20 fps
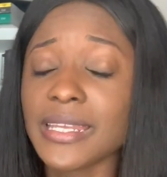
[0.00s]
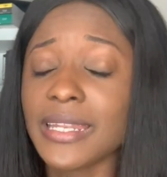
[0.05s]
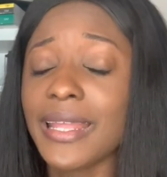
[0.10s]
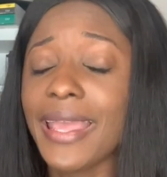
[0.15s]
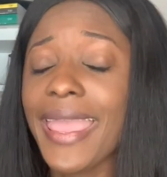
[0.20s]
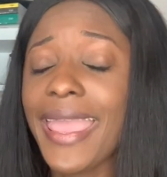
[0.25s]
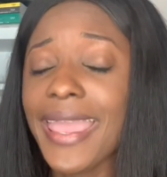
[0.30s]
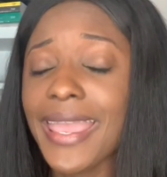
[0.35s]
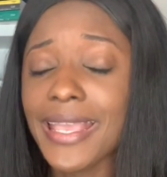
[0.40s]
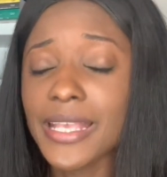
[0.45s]
and
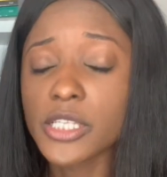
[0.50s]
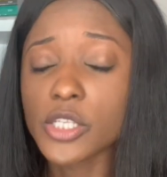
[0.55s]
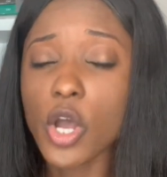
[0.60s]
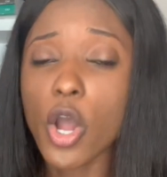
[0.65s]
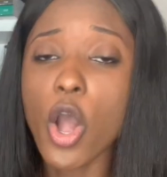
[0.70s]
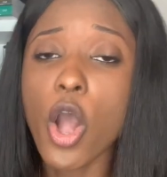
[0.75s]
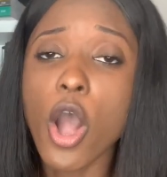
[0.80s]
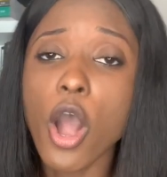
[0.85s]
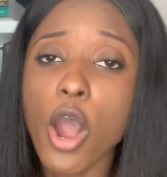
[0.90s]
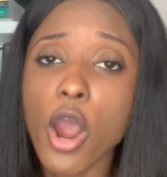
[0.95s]
A's
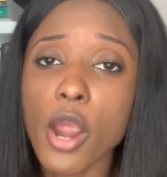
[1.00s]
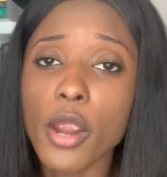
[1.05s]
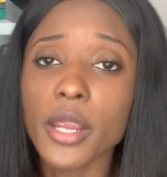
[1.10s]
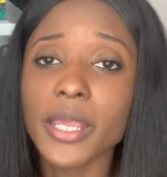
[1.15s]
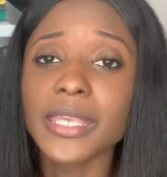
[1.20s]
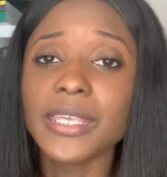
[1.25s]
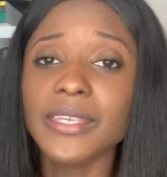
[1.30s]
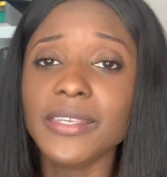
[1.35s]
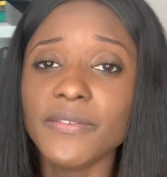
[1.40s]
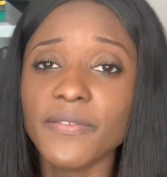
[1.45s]

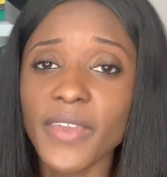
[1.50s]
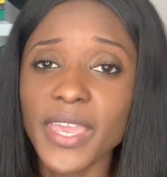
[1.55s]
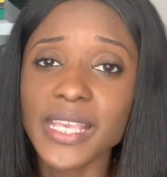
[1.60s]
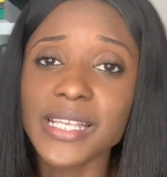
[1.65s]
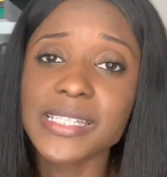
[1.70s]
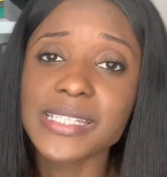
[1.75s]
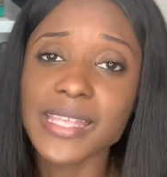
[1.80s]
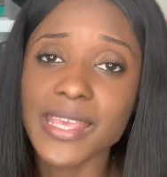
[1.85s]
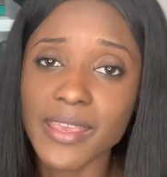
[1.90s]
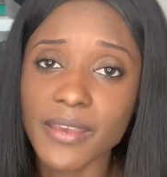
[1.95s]
are
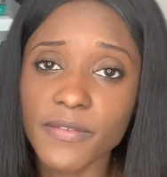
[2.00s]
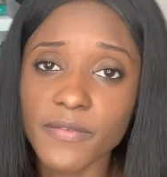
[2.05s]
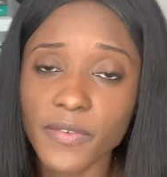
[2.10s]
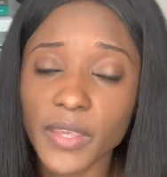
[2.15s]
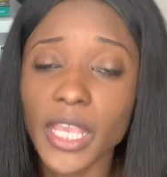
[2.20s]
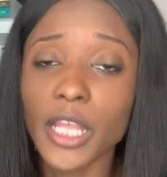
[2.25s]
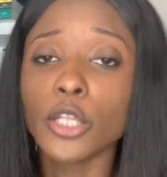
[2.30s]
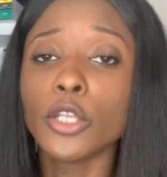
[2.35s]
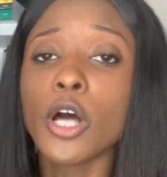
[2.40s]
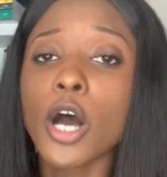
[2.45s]
evasive
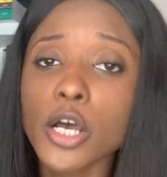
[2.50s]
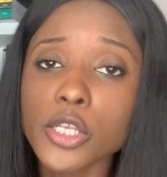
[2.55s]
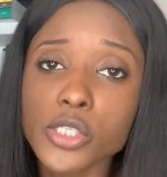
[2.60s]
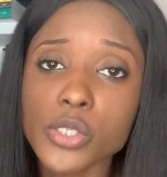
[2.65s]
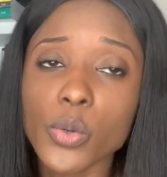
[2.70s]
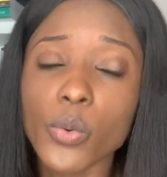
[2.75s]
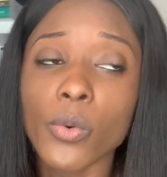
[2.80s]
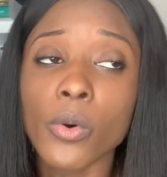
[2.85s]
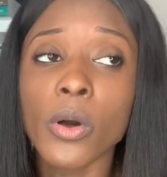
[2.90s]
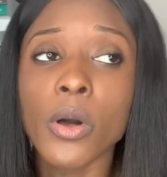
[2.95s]
in law
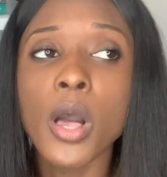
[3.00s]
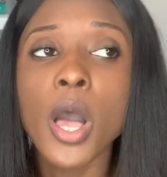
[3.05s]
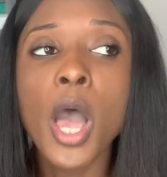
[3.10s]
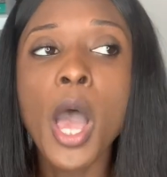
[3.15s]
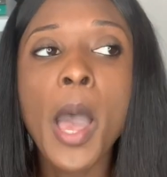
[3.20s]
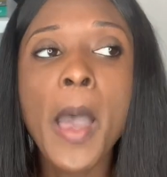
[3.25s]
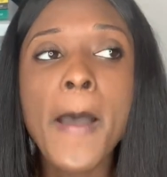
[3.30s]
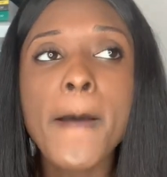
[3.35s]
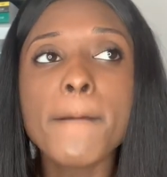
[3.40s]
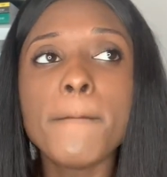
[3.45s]
school.
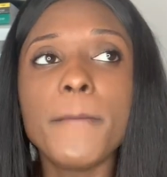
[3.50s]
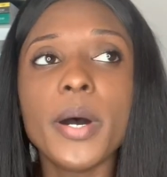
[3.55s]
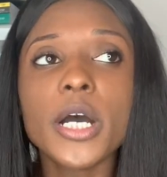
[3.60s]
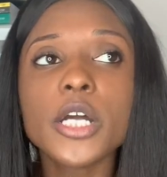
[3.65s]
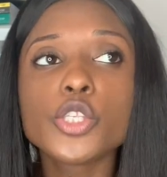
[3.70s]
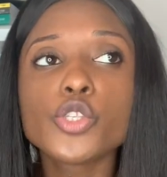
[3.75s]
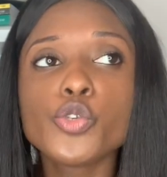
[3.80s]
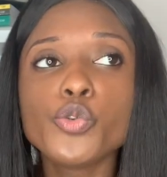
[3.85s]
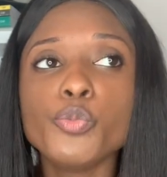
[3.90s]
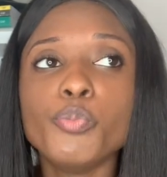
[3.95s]

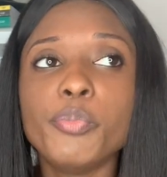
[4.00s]
But to